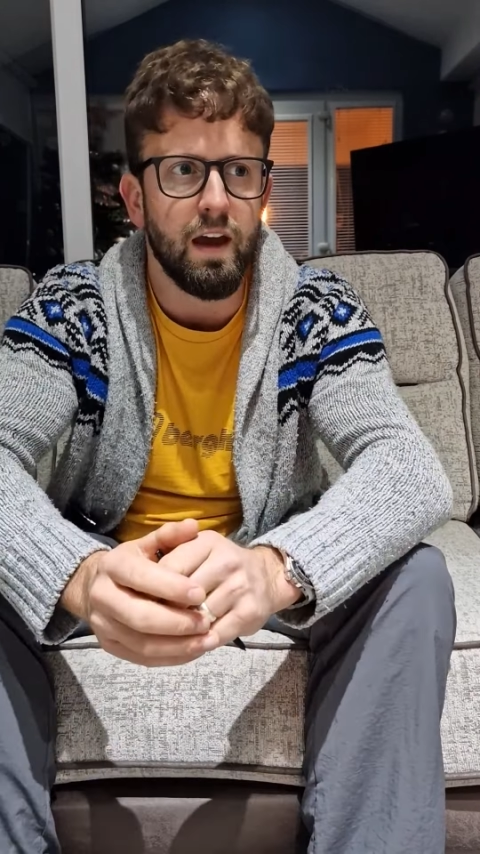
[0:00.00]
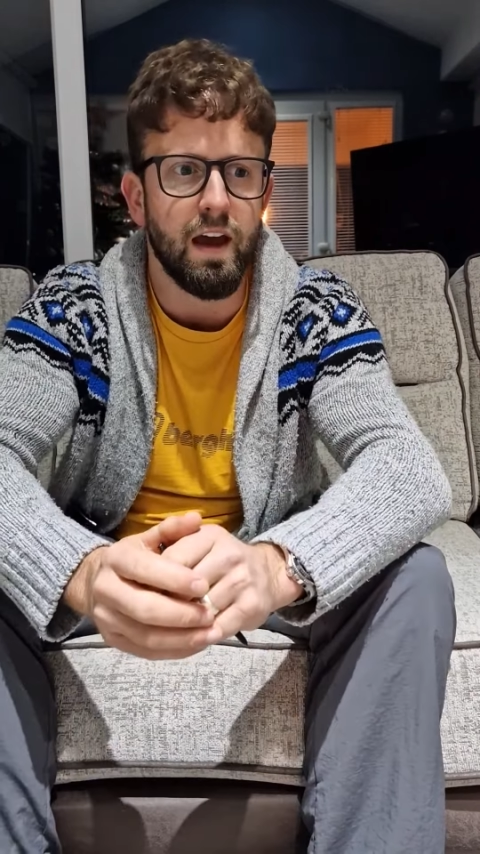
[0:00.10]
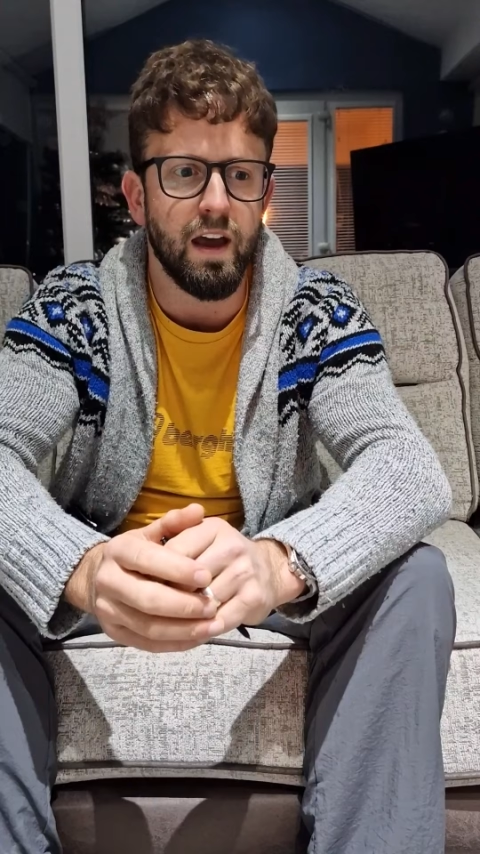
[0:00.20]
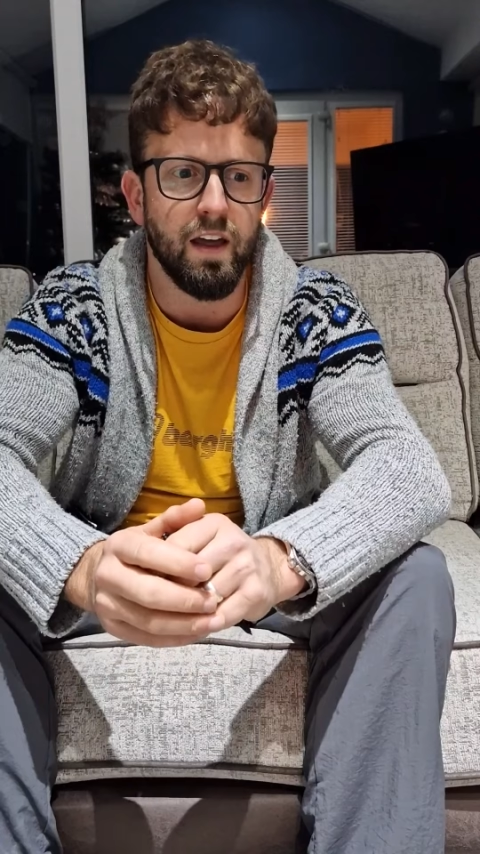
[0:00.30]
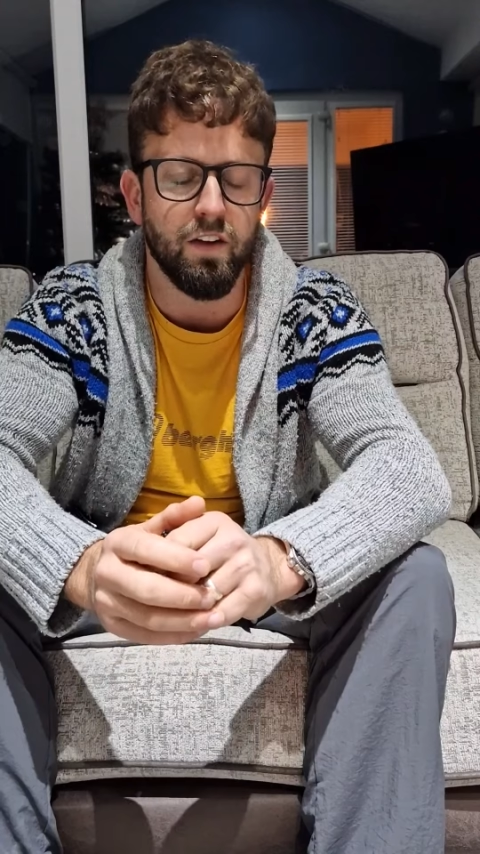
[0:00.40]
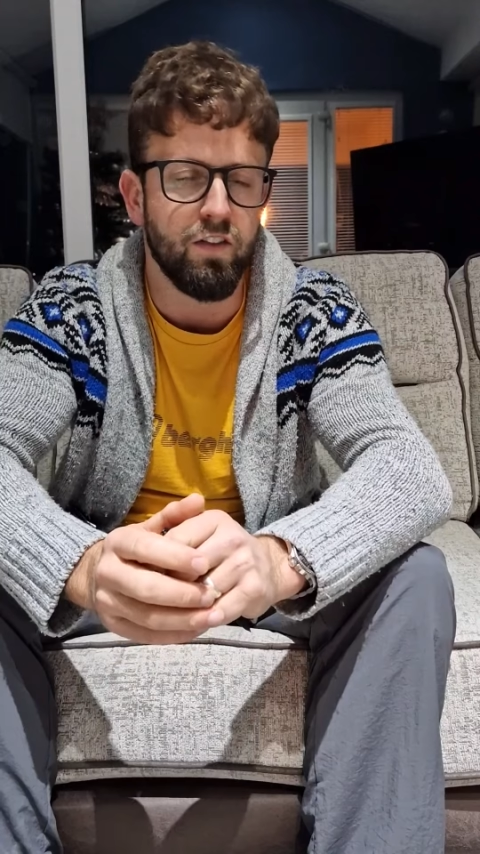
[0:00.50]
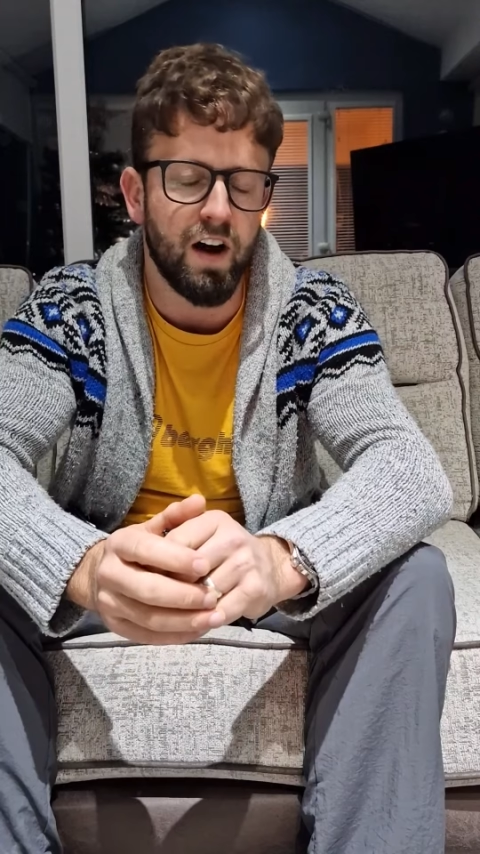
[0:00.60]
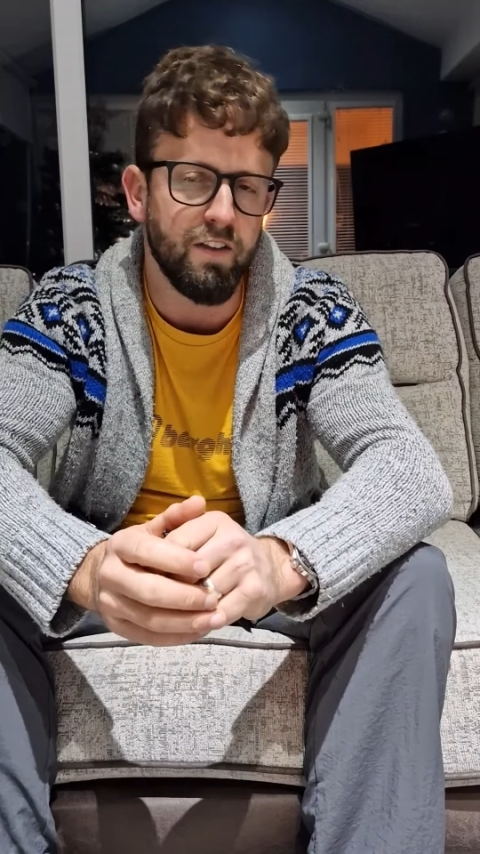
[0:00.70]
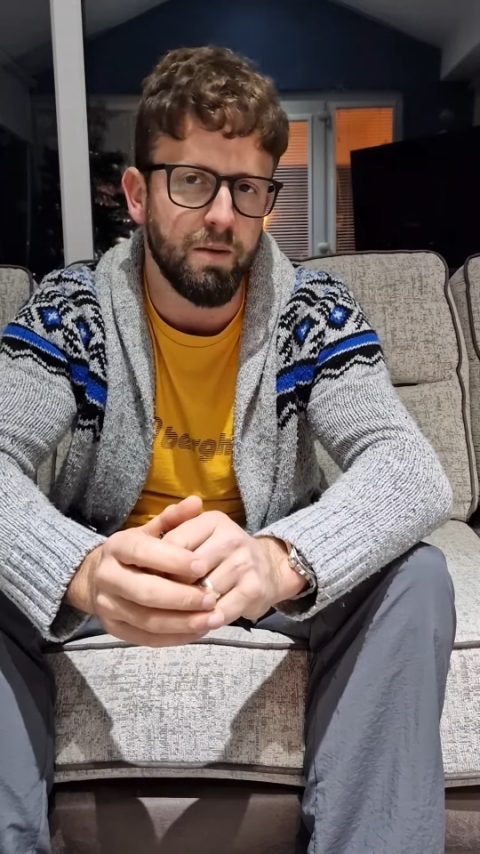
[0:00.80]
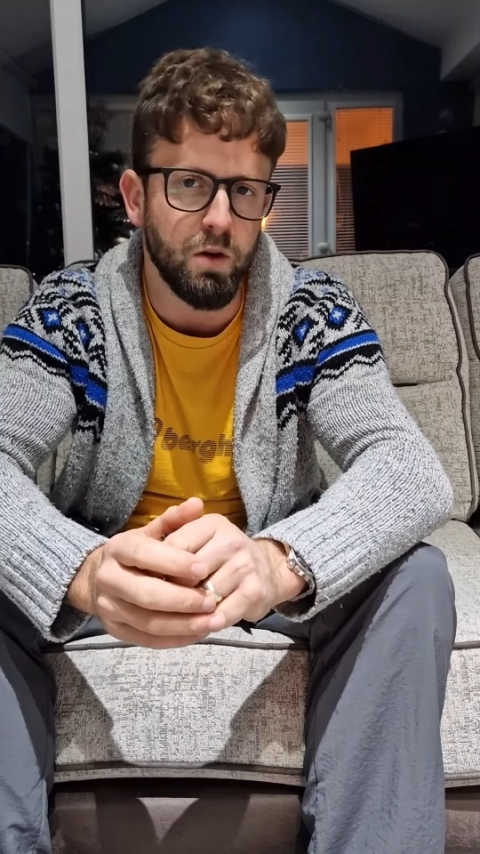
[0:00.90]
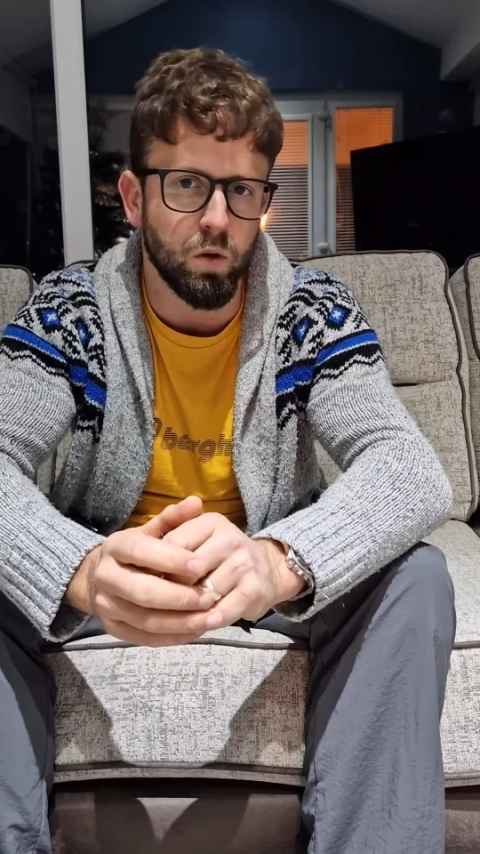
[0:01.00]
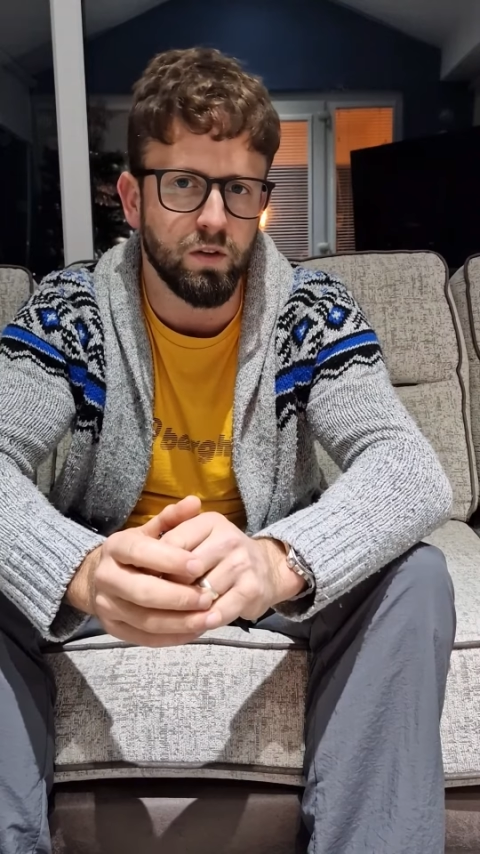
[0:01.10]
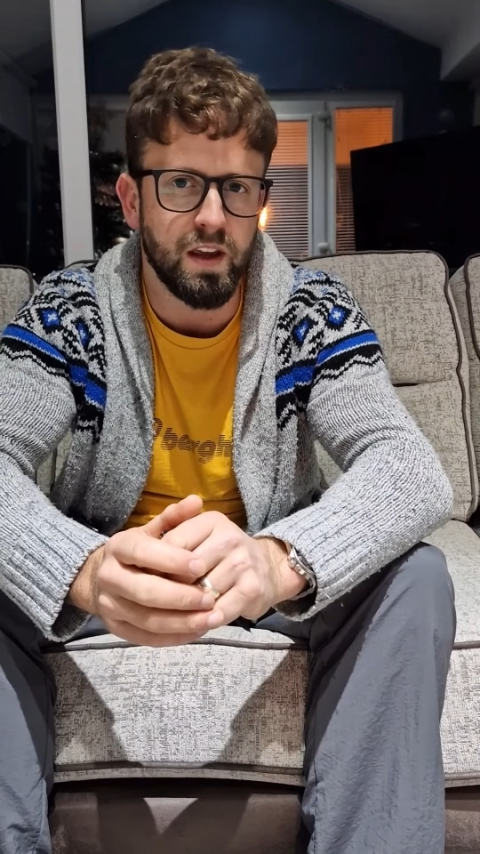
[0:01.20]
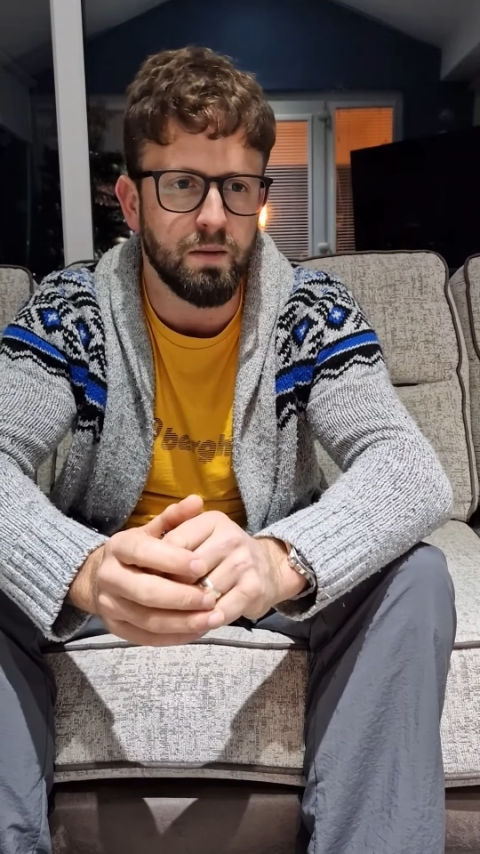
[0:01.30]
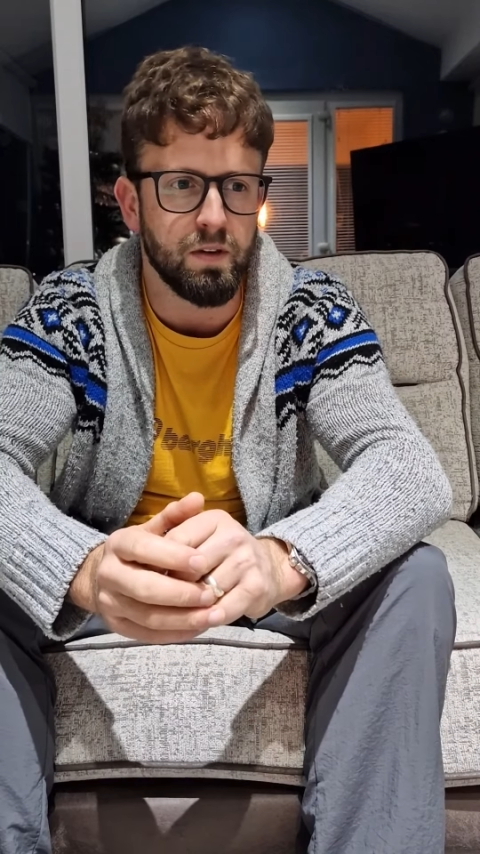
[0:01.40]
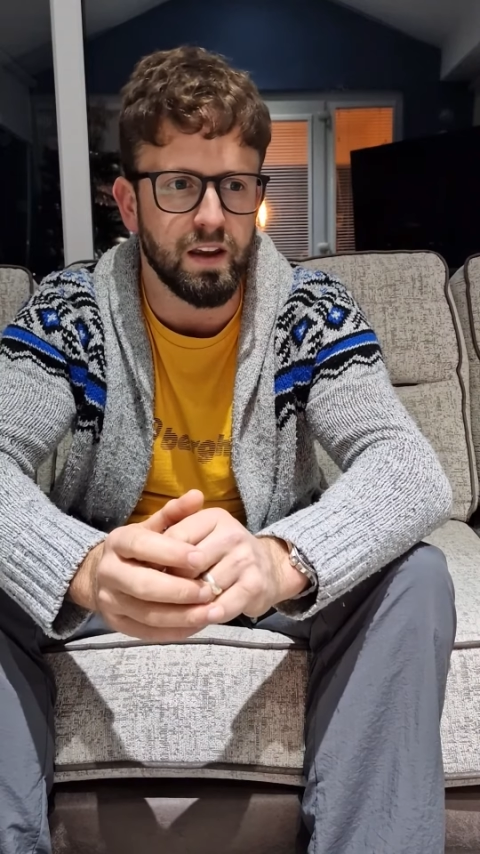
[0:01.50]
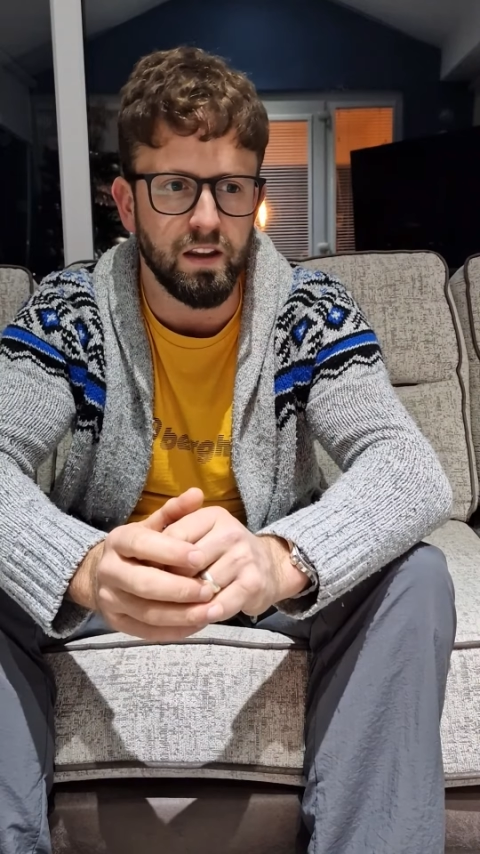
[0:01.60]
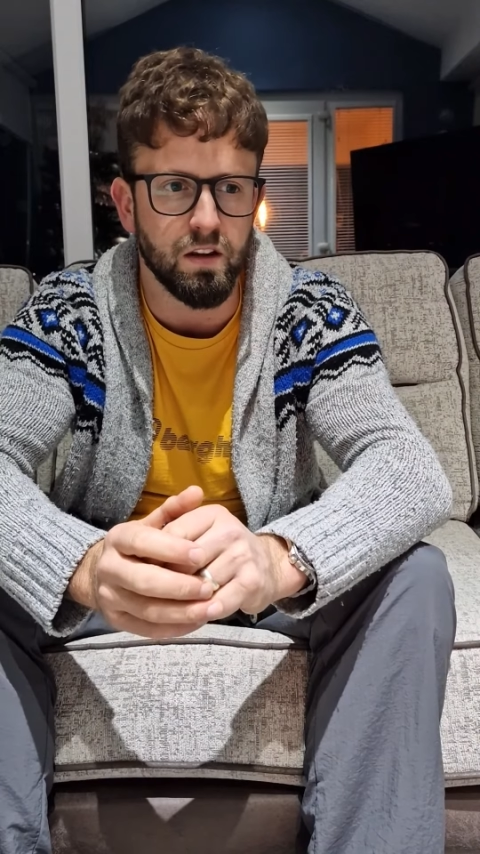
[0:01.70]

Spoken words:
5-MeO DMT.